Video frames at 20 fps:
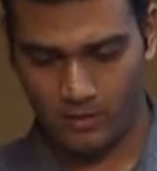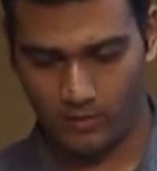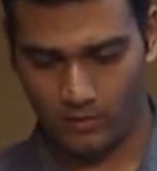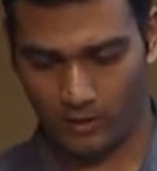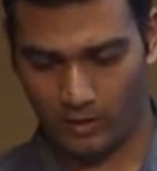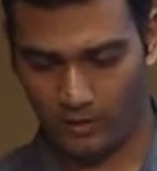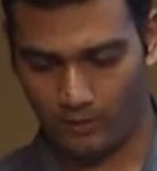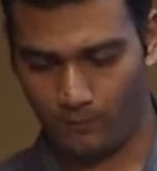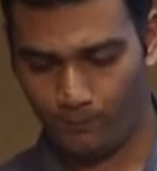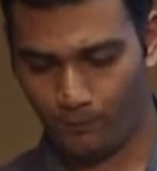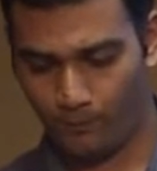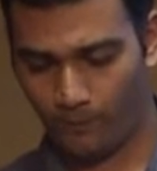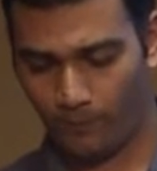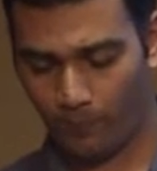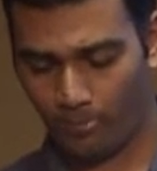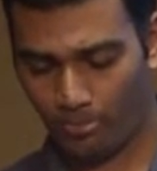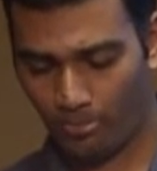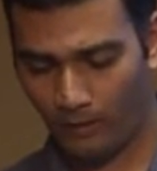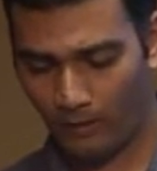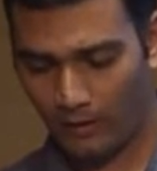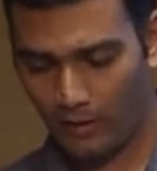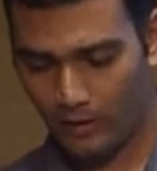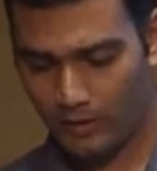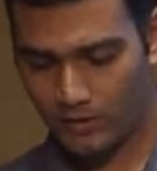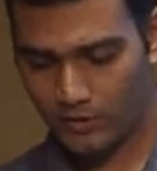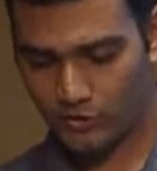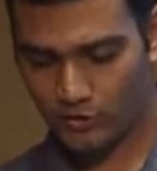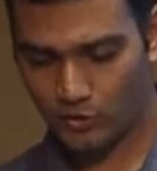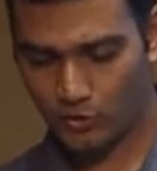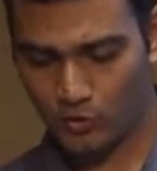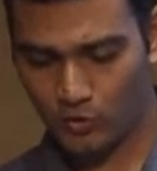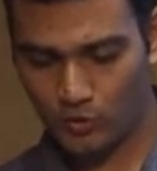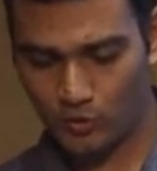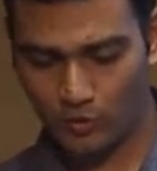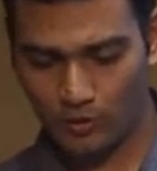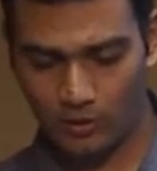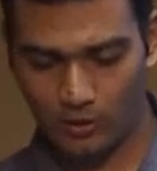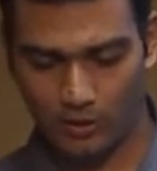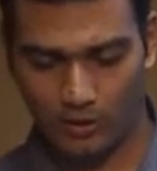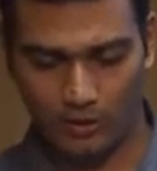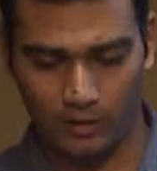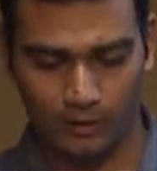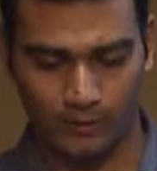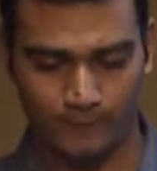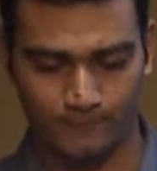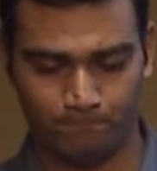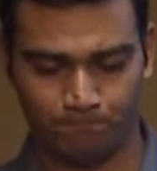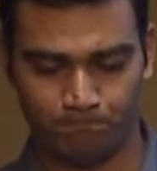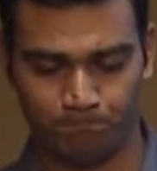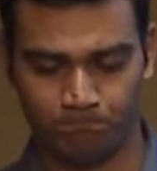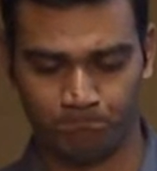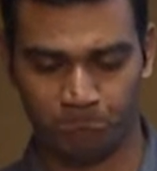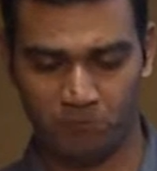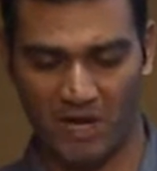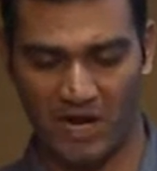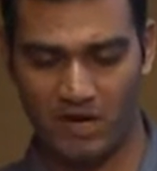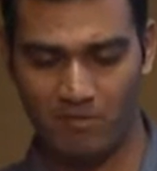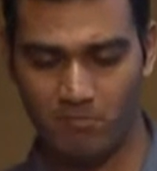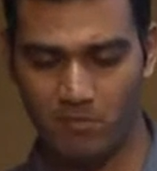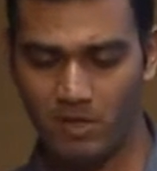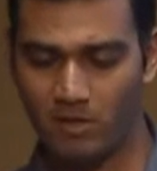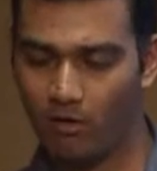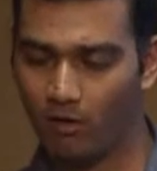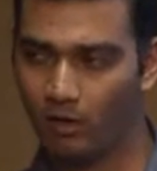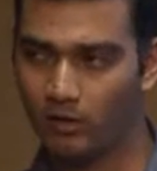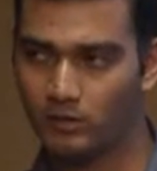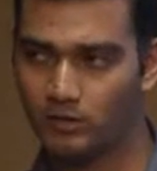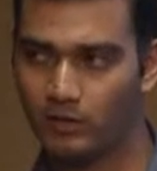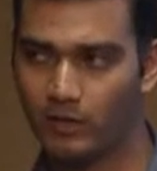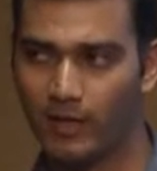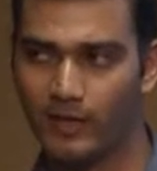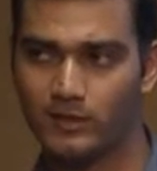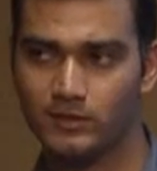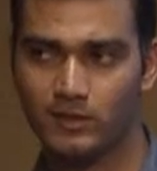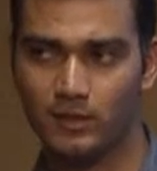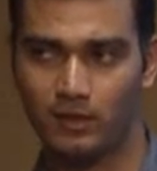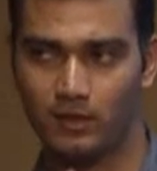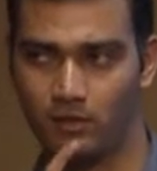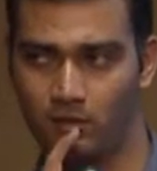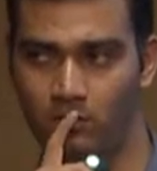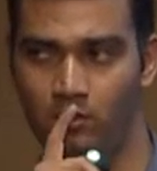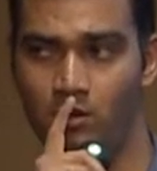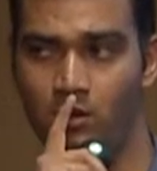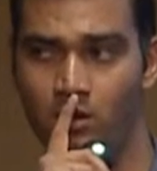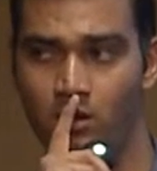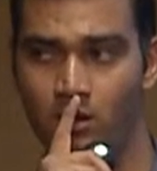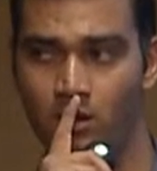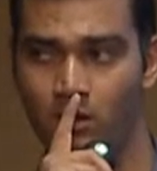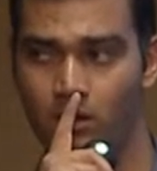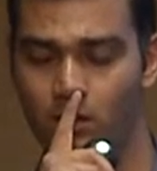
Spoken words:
Okay, so admin also gets control